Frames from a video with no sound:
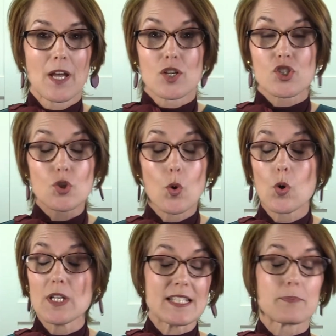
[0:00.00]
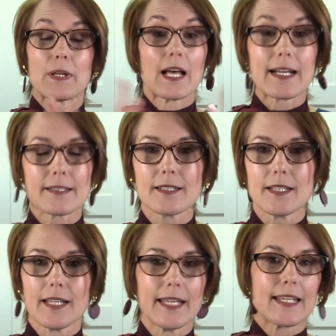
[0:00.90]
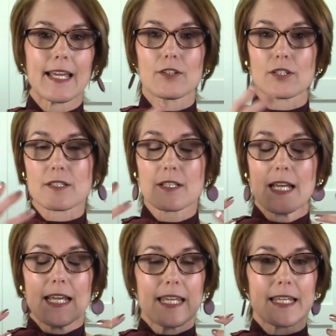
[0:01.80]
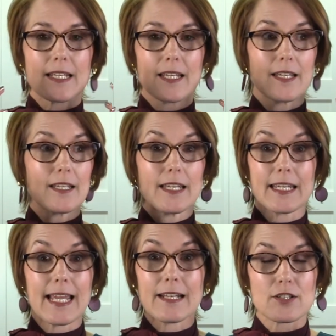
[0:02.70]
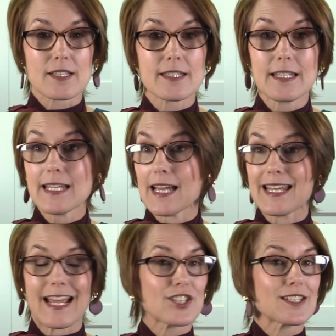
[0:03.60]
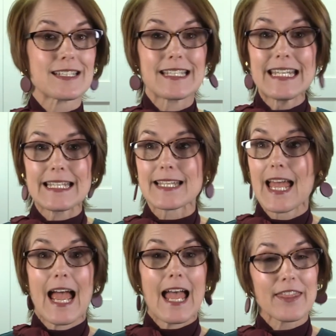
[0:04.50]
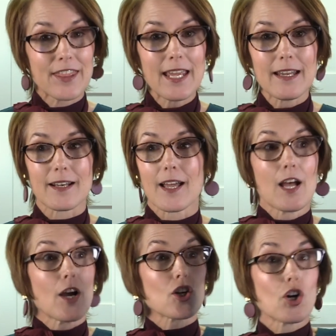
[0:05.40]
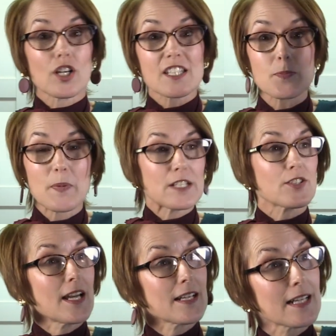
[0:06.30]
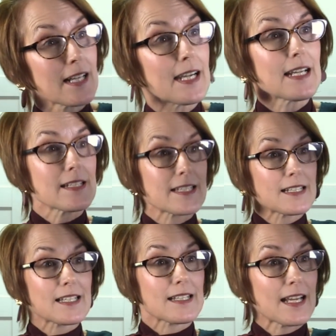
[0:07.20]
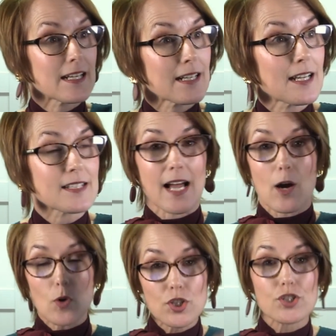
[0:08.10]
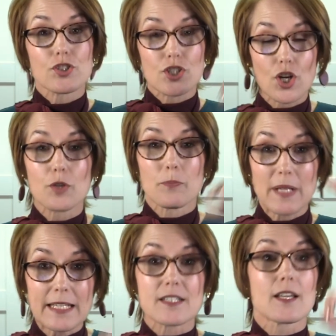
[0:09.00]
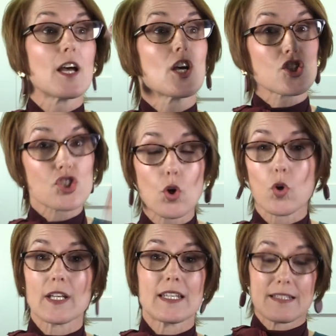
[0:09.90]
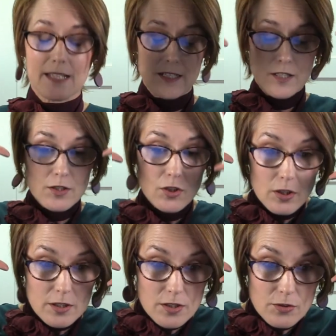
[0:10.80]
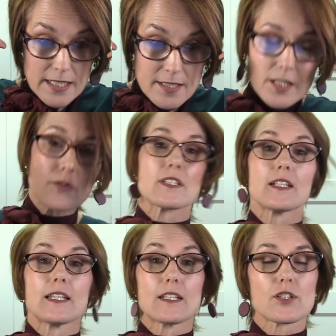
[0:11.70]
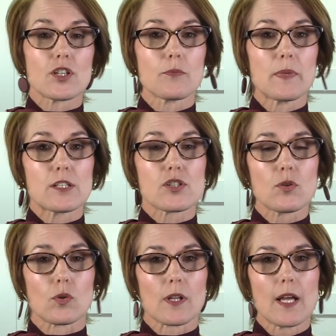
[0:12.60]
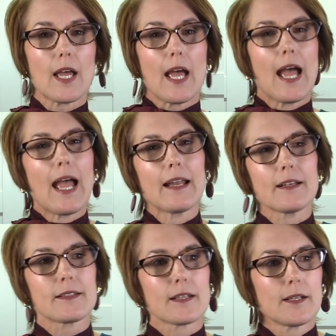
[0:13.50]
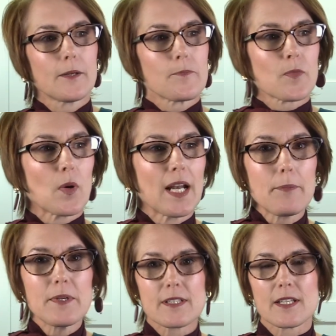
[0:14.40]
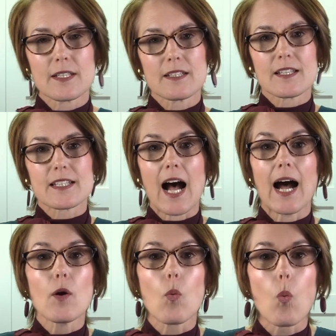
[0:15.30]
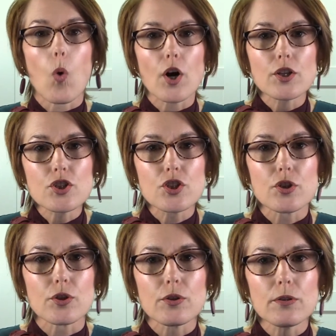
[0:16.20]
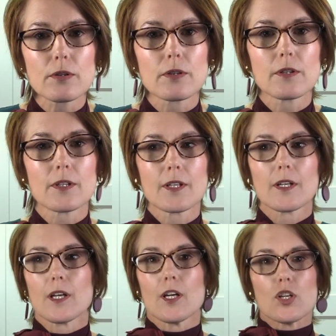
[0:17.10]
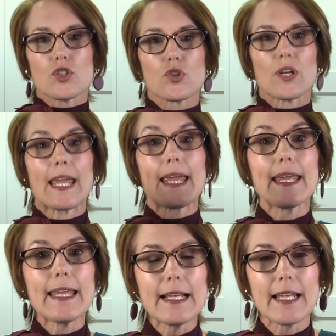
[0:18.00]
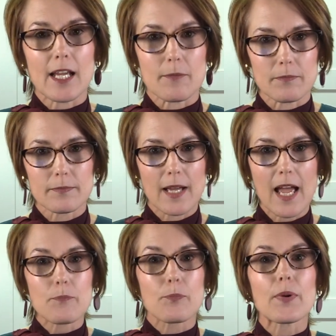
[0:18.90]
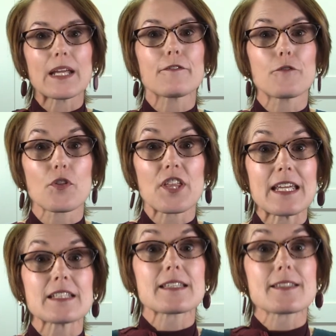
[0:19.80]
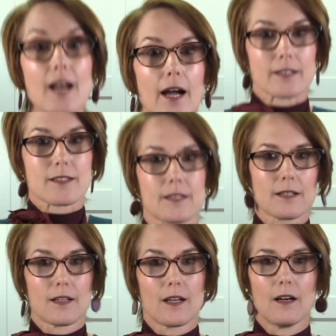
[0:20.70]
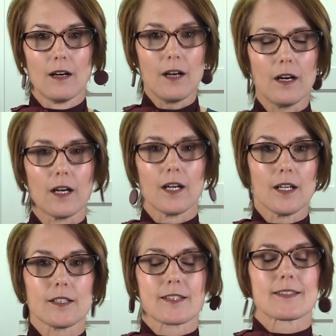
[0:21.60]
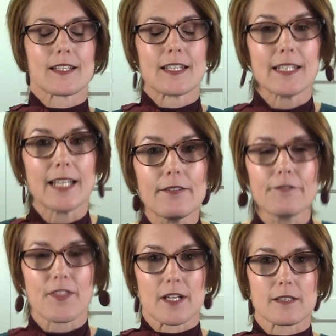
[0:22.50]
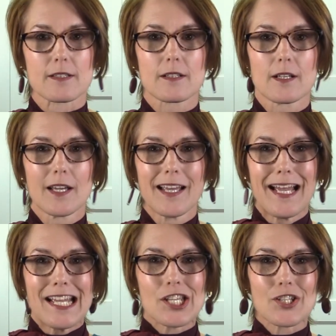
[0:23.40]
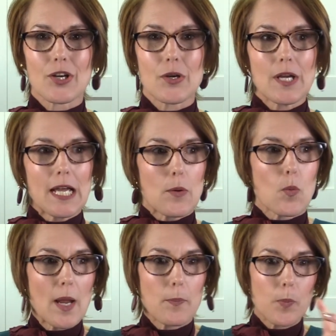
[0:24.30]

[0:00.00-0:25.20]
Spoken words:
Saul is blinded. He cannot see, and he actually didn't eat. And then God speaks to Ananias and says, Ananias, I want you to go meet Saul. And he's saying, God, do I seriously need to go meet Saul? And what happens is he says, I want you to heal him and bring forth his sight. Oh, just love this. You know, where